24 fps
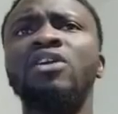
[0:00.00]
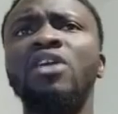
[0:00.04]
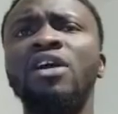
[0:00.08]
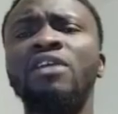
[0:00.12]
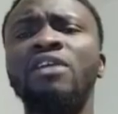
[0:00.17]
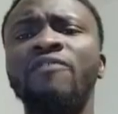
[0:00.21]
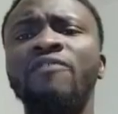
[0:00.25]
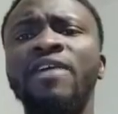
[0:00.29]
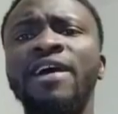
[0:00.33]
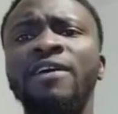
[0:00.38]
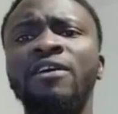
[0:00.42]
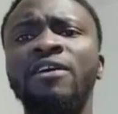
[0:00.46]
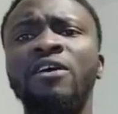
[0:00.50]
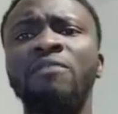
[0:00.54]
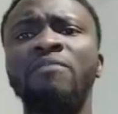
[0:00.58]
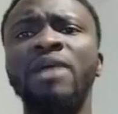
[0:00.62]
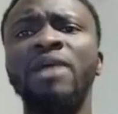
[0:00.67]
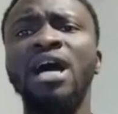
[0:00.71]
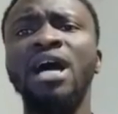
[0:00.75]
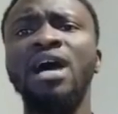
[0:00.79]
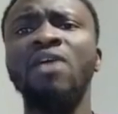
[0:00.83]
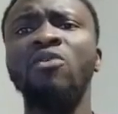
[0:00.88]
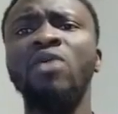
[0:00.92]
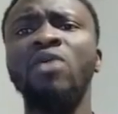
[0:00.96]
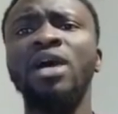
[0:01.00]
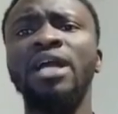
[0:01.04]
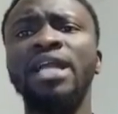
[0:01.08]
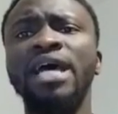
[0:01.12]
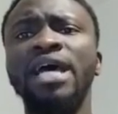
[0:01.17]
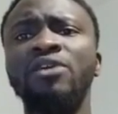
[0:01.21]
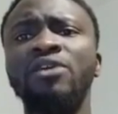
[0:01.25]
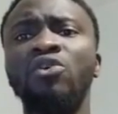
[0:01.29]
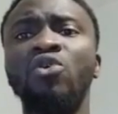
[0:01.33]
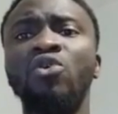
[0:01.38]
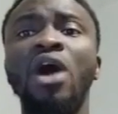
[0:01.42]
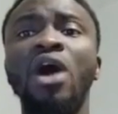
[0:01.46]
glorify God, but how can
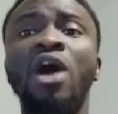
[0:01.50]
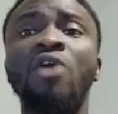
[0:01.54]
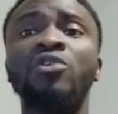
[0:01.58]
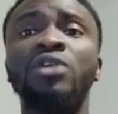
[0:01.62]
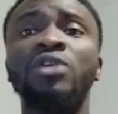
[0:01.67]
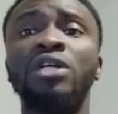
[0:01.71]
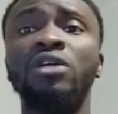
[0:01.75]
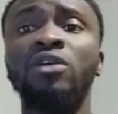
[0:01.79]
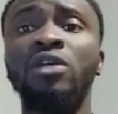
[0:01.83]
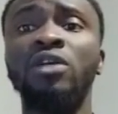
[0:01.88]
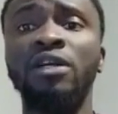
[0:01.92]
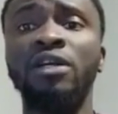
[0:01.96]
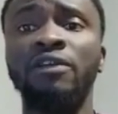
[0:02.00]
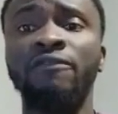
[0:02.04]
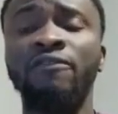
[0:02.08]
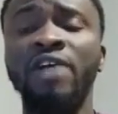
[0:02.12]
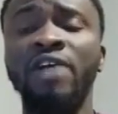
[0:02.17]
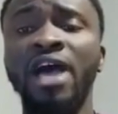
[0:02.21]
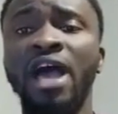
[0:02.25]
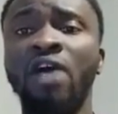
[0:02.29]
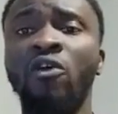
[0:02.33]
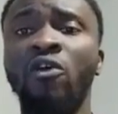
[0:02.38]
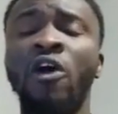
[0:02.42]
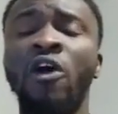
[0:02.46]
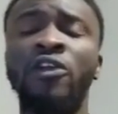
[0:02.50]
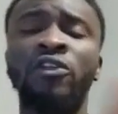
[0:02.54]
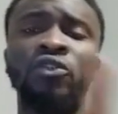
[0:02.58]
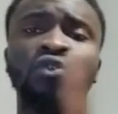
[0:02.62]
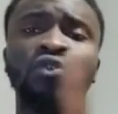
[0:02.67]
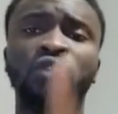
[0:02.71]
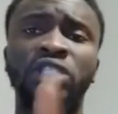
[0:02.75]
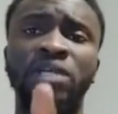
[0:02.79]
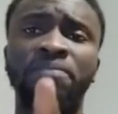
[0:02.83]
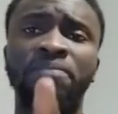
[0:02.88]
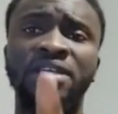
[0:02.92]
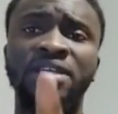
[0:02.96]
I know how they glorify? According
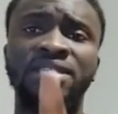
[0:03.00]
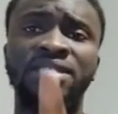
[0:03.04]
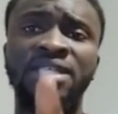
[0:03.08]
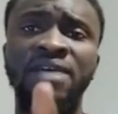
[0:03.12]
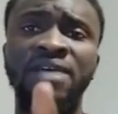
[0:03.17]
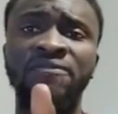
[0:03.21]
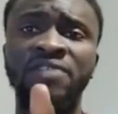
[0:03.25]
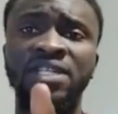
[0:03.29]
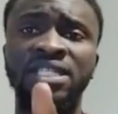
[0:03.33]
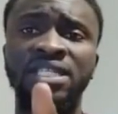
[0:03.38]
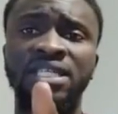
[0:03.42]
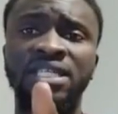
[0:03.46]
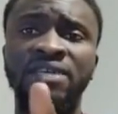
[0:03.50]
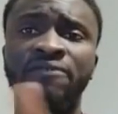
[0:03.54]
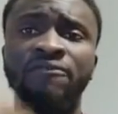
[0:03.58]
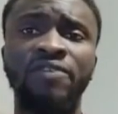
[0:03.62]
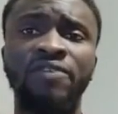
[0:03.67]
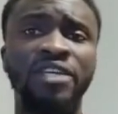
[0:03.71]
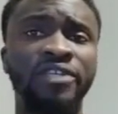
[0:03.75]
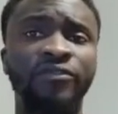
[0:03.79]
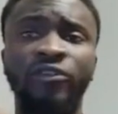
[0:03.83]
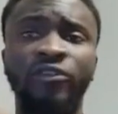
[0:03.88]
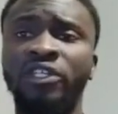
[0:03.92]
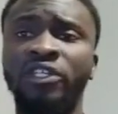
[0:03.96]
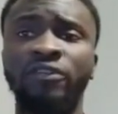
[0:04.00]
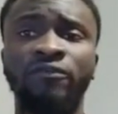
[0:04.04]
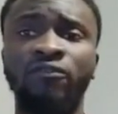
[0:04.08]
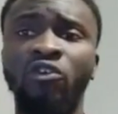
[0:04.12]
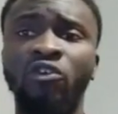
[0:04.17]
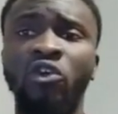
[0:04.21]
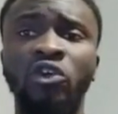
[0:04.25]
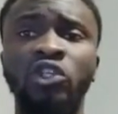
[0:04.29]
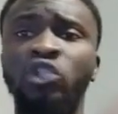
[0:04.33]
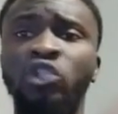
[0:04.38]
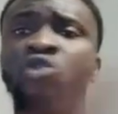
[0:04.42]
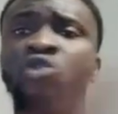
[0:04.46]
to chapter 17, verse
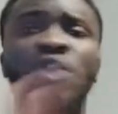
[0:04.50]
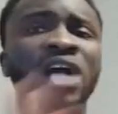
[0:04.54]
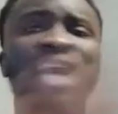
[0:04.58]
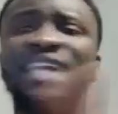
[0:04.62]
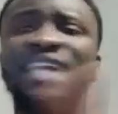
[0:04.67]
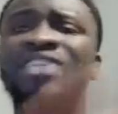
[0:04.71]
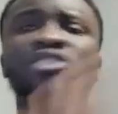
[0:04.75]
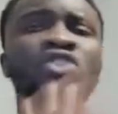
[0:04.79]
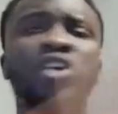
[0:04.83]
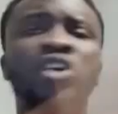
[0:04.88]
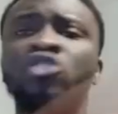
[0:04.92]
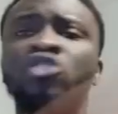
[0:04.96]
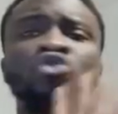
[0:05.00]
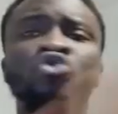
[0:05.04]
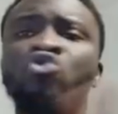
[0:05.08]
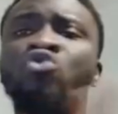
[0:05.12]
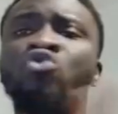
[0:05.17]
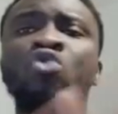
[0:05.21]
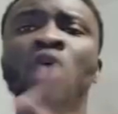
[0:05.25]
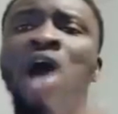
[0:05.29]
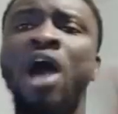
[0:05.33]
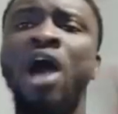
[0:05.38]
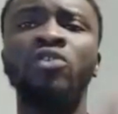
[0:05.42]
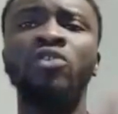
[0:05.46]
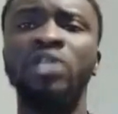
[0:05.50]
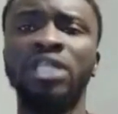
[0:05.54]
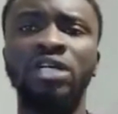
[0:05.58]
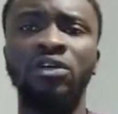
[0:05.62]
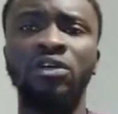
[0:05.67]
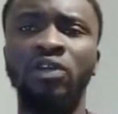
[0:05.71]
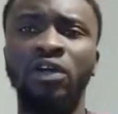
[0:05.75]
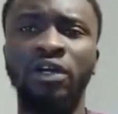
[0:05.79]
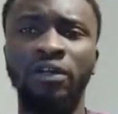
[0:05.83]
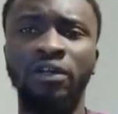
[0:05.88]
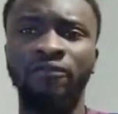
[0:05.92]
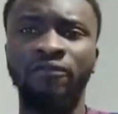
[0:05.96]
44, you cannot know how they
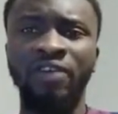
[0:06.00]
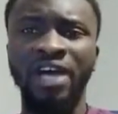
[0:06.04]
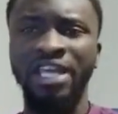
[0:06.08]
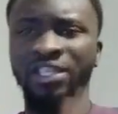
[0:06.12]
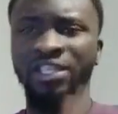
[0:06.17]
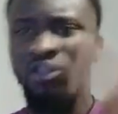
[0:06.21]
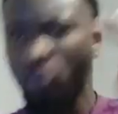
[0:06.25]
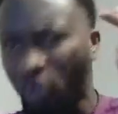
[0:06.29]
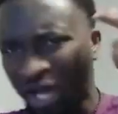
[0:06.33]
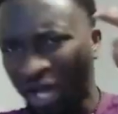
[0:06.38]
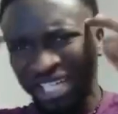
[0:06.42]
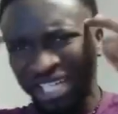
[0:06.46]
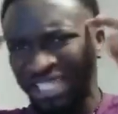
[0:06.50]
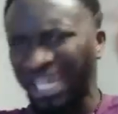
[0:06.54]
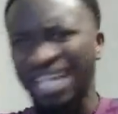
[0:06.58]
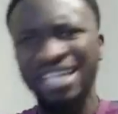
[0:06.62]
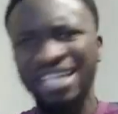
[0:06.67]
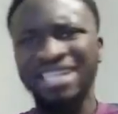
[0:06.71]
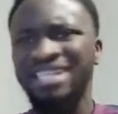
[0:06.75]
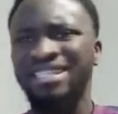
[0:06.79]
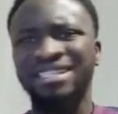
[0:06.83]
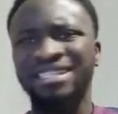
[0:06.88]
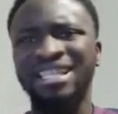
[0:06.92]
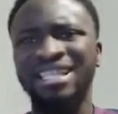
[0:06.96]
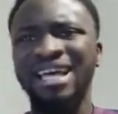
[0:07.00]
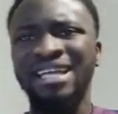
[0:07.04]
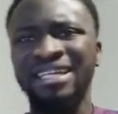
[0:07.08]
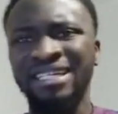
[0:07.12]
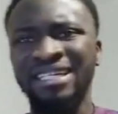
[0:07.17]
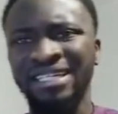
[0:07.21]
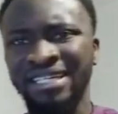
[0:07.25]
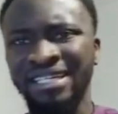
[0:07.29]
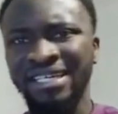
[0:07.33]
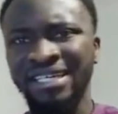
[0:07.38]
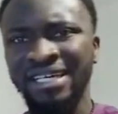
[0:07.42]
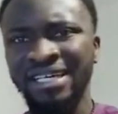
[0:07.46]
glorify. You can't
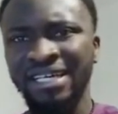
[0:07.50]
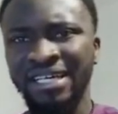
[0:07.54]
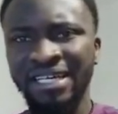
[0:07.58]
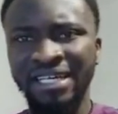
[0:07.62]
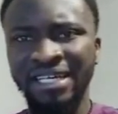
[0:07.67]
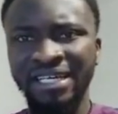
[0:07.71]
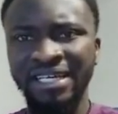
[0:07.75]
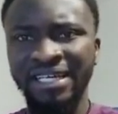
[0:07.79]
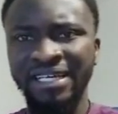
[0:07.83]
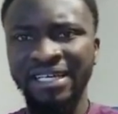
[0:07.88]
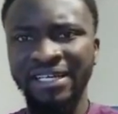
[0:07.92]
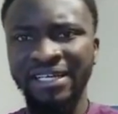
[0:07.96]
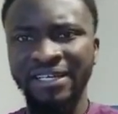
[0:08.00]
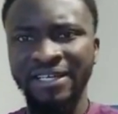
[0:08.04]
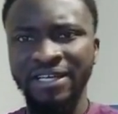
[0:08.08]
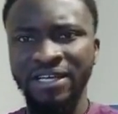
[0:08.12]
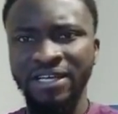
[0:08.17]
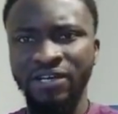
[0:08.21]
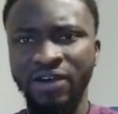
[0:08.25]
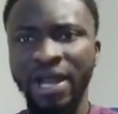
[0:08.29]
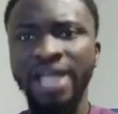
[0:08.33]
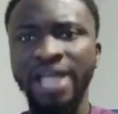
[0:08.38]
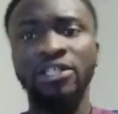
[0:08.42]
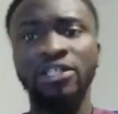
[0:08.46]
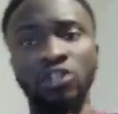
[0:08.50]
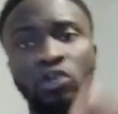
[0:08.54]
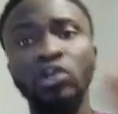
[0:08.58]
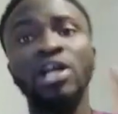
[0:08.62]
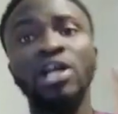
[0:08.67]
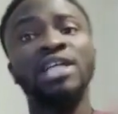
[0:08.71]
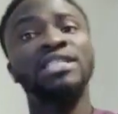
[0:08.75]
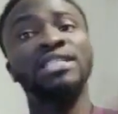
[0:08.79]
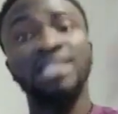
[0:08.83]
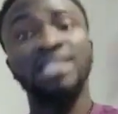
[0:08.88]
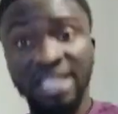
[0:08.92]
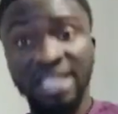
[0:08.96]
understand. Right? You
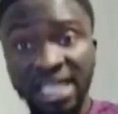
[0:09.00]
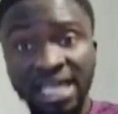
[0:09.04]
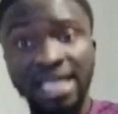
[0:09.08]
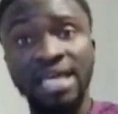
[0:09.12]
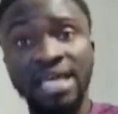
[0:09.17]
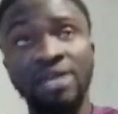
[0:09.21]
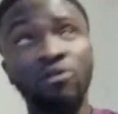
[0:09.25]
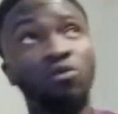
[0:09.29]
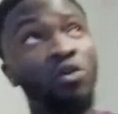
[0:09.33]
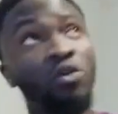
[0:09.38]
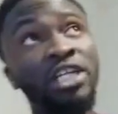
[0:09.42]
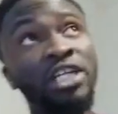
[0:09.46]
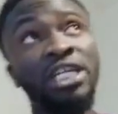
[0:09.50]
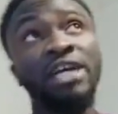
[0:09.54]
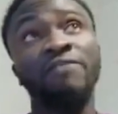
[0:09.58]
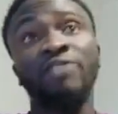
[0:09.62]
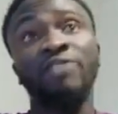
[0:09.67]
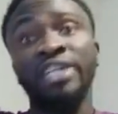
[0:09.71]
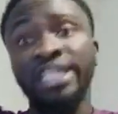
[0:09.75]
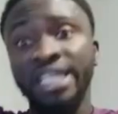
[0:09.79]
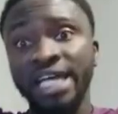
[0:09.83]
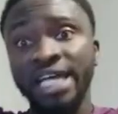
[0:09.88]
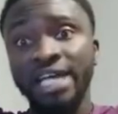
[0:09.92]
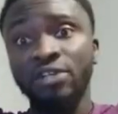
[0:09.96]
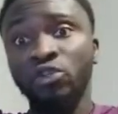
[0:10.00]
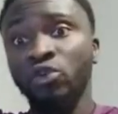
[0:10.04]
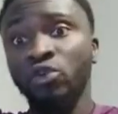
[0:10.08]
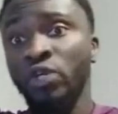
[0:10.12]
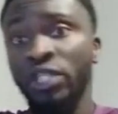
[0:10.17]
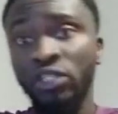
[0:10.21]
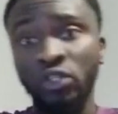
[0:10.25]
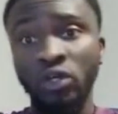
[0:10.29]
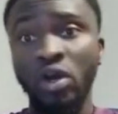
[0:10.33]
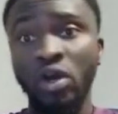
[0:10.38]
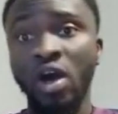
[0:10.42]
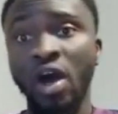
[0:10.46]
can see whatever they are
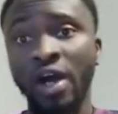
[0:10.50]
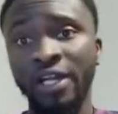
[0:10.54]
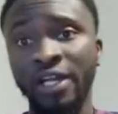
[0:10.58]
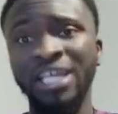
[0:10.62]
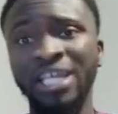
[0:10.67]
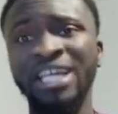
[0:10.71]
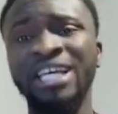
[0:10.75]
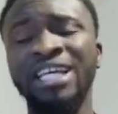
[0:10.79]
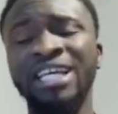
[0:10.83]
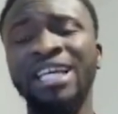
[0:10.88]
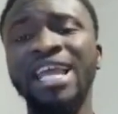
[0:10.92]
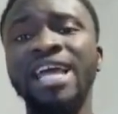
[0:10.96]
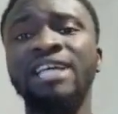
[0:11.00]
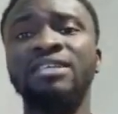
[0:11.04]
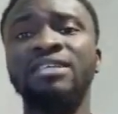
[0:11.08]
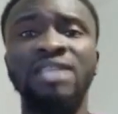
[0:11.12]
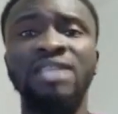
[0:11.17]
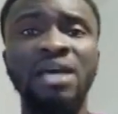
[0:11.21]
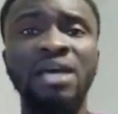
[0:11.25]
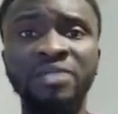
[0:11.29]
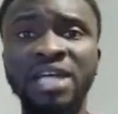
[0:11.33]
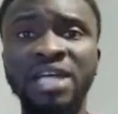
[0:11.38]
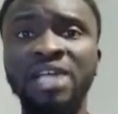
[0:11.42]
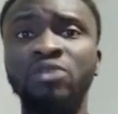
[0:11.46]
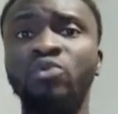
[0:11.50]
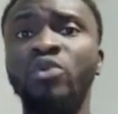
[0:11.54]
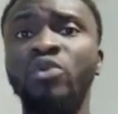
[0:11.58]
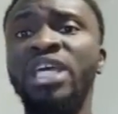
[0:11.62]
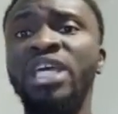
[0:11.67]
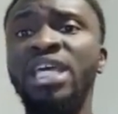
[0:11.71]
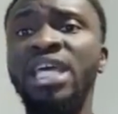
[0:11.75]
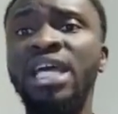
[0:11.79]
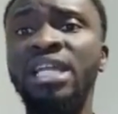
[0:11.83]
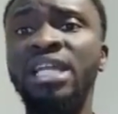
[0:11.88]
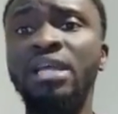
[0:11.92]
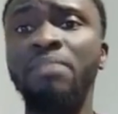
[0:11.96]
doing to God. Like sometimes we
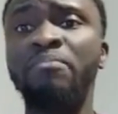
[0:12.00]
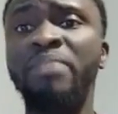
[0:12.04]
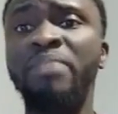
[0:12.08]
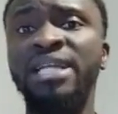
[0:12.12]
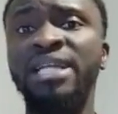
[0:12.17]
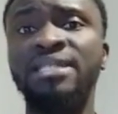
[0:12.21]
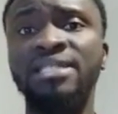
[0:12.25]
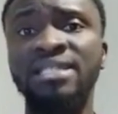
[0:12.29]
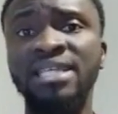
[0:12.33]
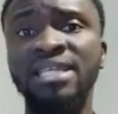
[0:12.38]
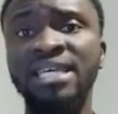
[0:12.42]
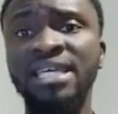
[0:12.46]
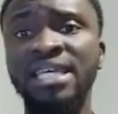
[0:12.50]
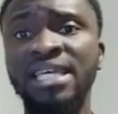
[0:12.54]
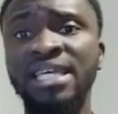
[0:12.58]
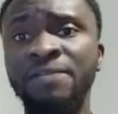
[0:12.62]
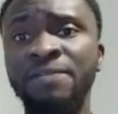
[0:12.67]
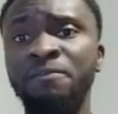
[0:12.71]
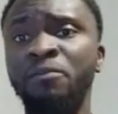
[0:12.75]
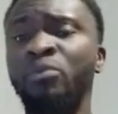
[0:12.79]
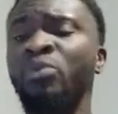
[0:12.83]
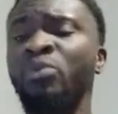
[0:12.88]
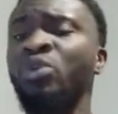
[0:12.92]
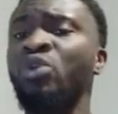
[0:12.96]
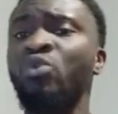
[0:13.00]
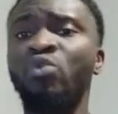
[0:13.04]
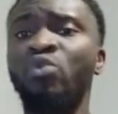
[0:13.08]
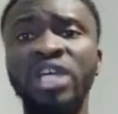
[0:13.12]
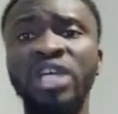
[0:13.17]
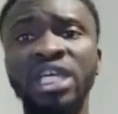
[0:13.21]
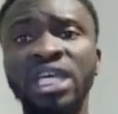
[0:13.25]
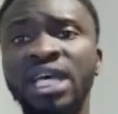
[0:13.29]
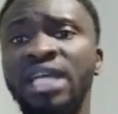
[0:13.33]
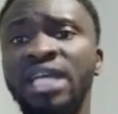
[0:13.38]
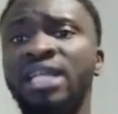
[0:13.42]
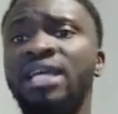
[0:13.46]
hear the birds singing,
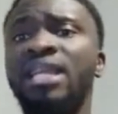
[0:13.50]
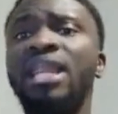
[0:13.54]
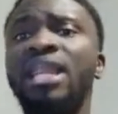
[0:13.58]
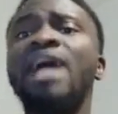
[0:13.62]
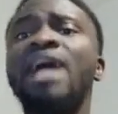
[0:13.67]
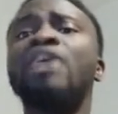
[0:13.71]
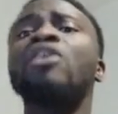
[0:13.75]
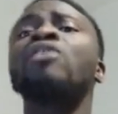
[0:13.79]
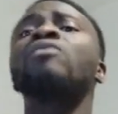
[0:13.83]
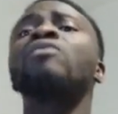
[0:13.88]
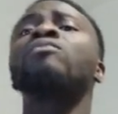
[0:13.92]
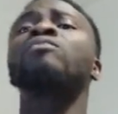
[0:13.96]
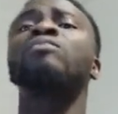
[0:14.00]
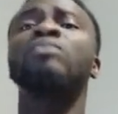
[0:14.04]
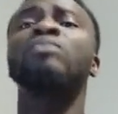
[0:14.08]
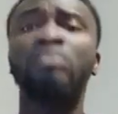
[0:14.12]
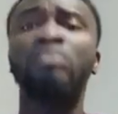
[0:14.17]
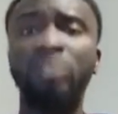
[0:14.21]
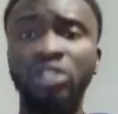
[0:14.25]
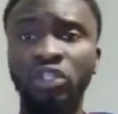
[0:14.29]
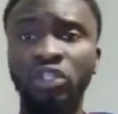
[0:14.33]
we hear the lion,